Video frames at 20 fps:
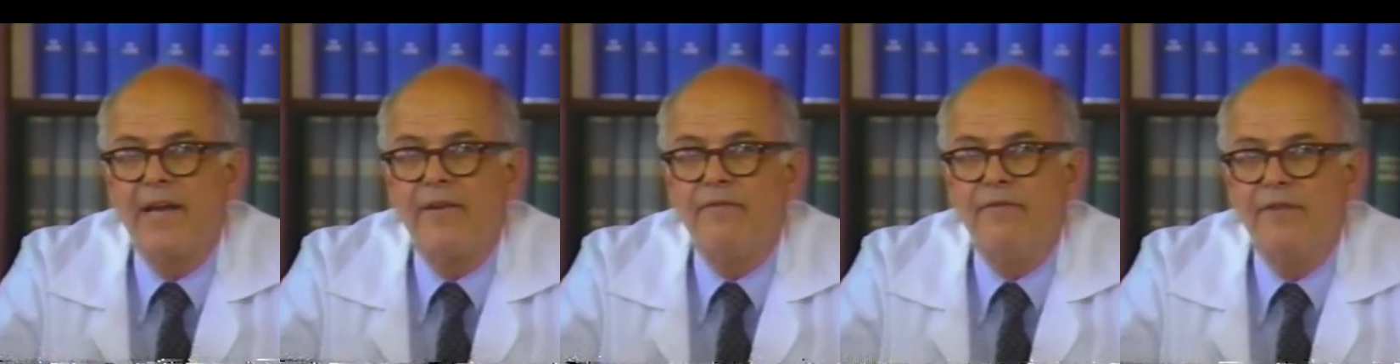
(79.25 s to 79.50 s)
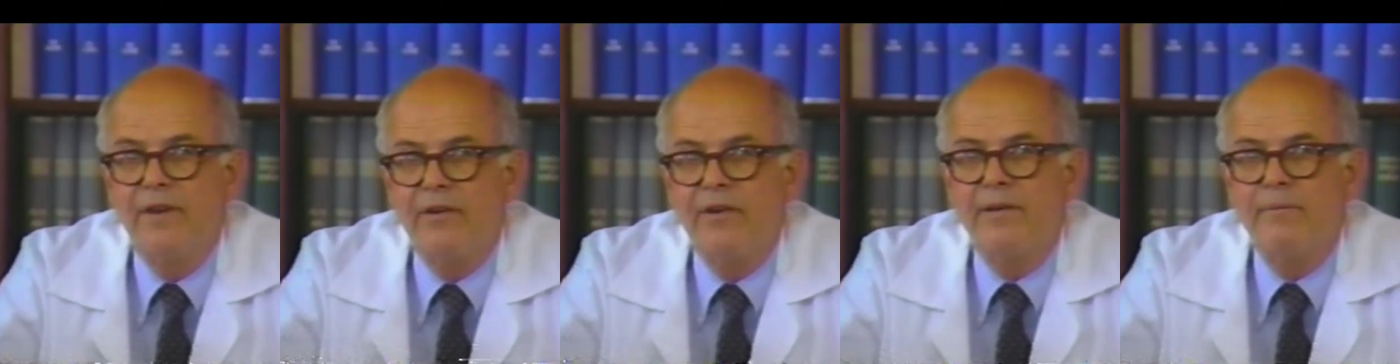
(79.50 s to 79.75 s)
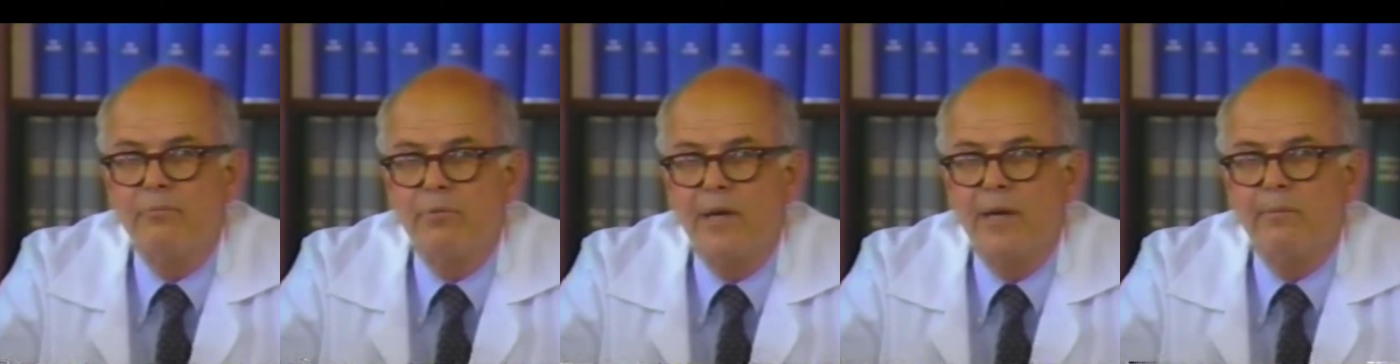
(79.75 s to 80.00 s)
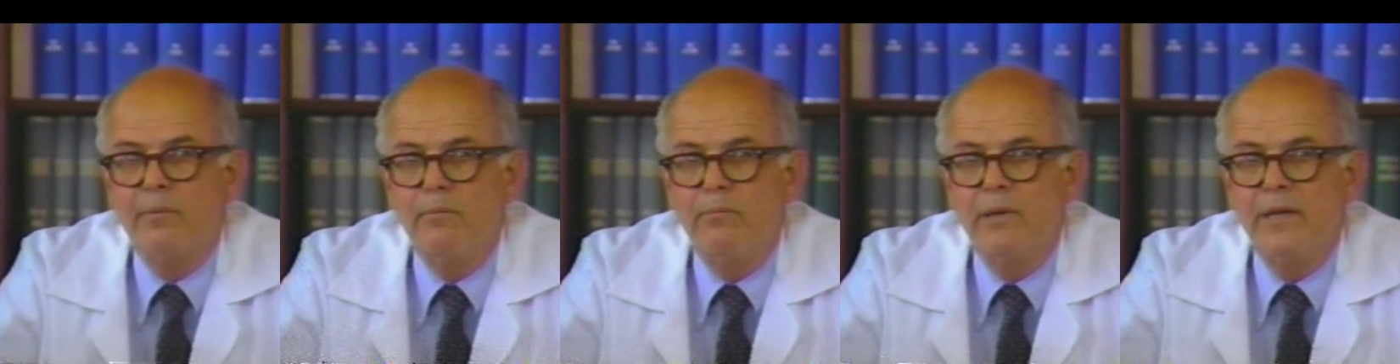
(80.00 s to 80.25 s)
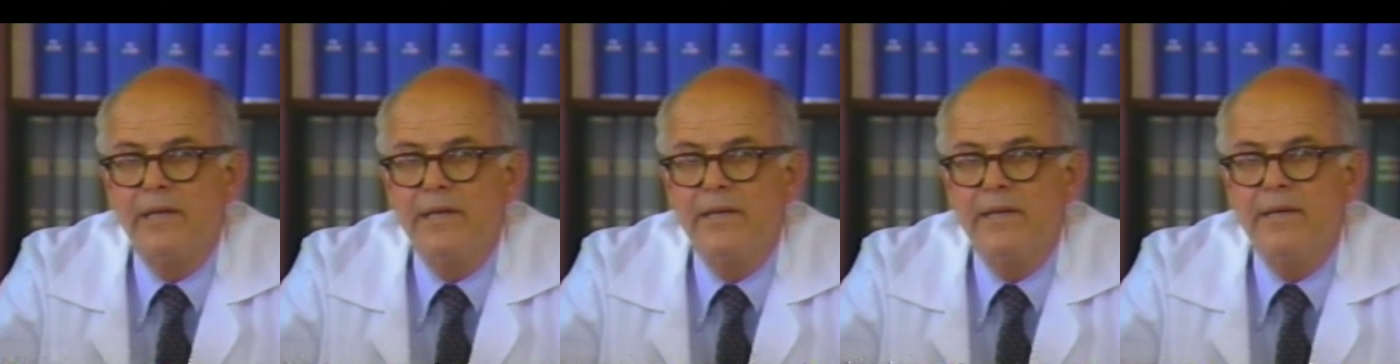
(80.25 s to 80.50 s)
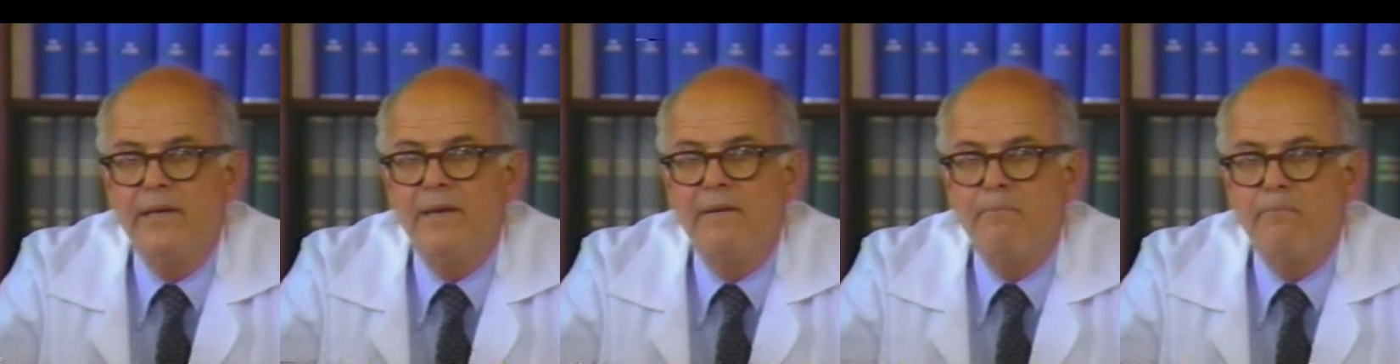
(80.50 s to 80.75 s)
and very
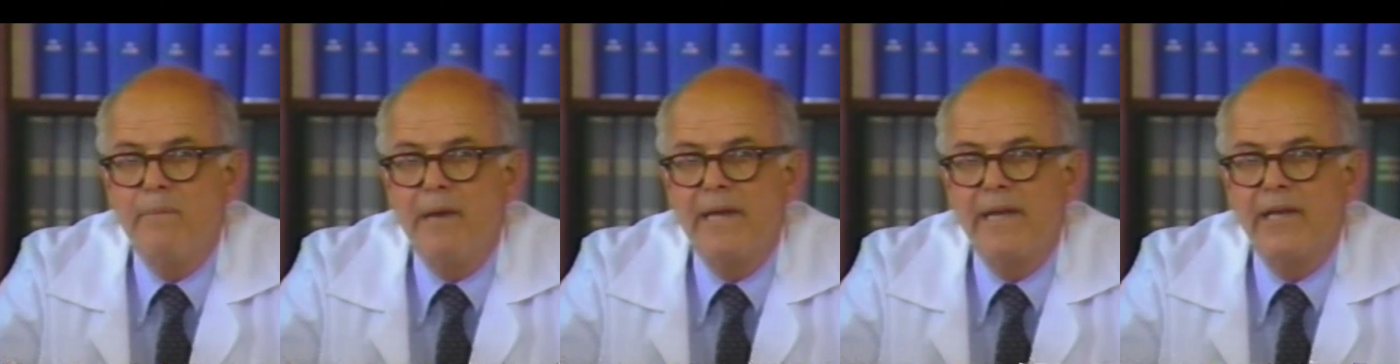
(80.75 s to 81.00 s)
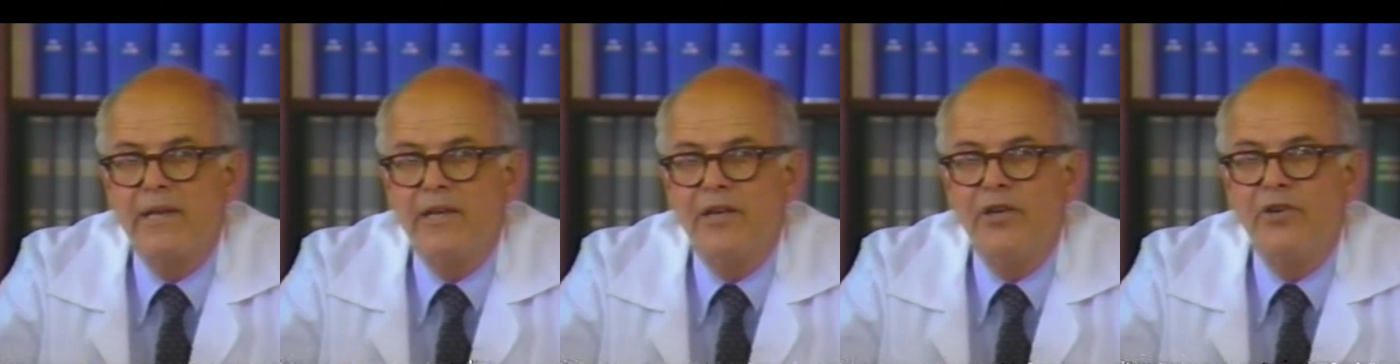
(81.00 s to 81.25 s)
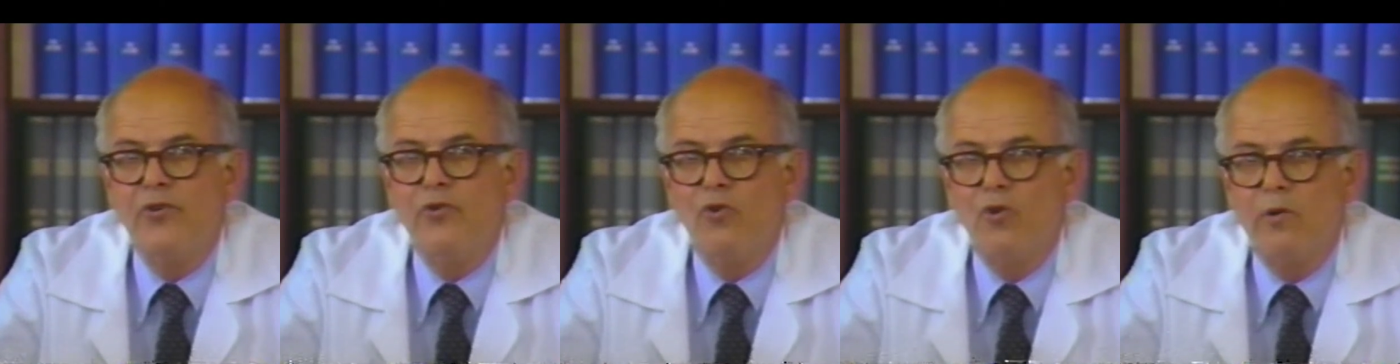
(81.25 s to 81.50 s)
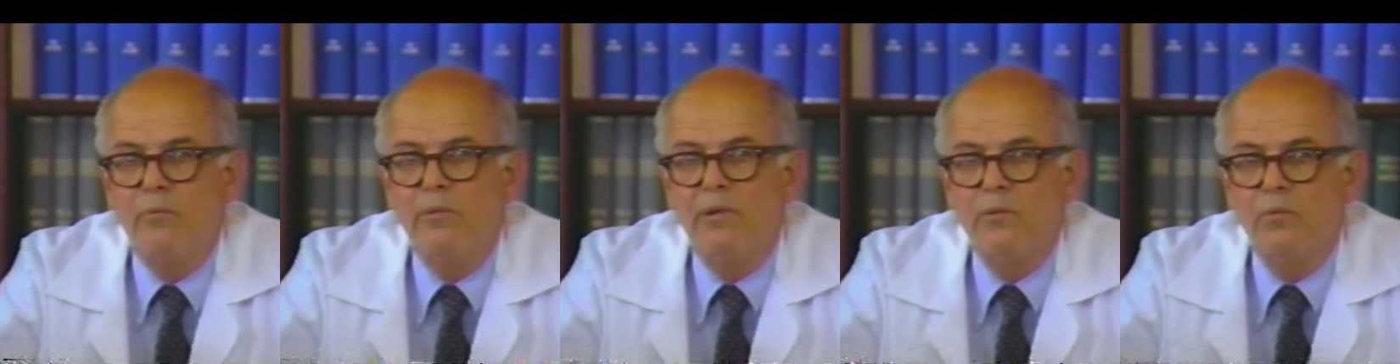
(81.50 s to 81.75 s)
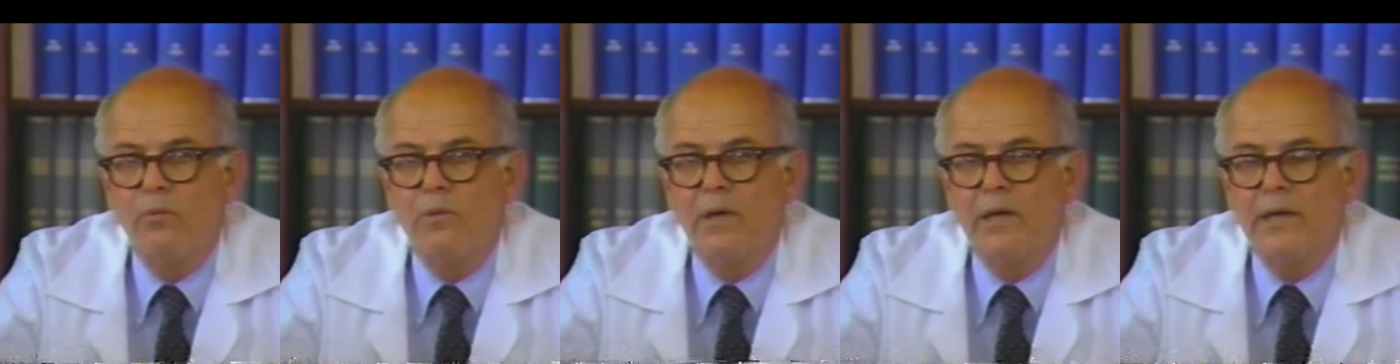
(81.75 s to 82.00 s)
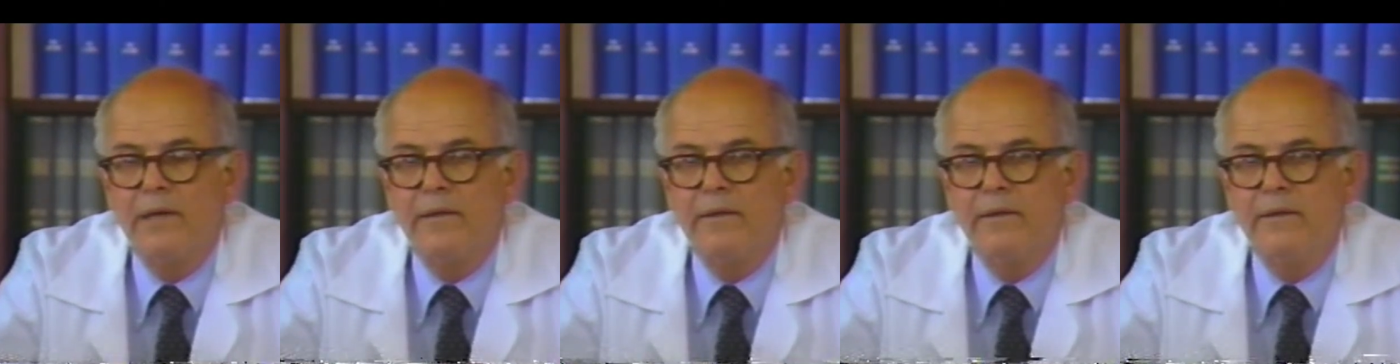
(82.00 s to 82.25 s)
probably make it a normal
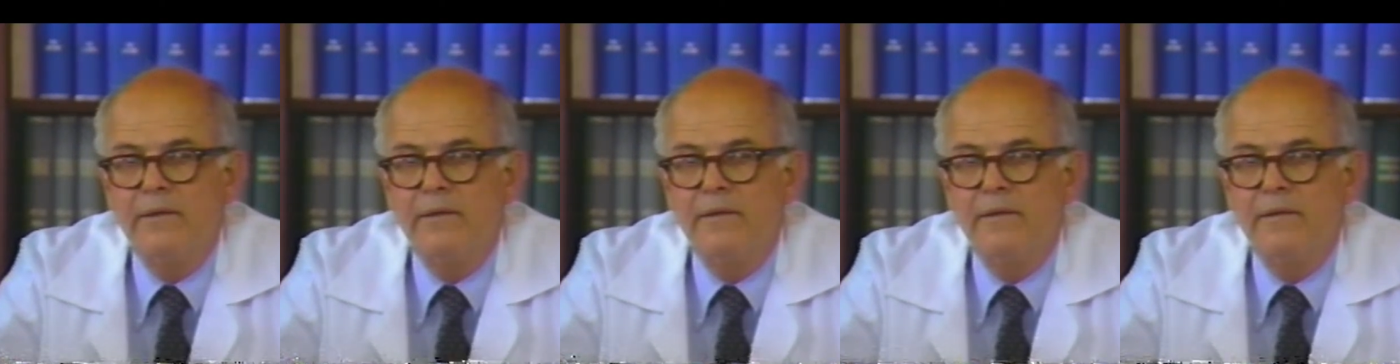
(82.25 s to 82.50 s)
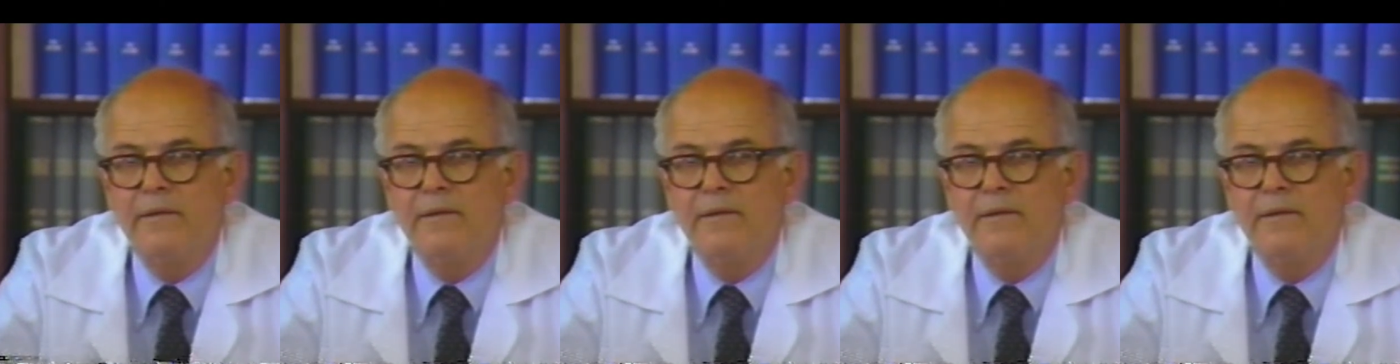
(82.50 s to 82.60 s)
one.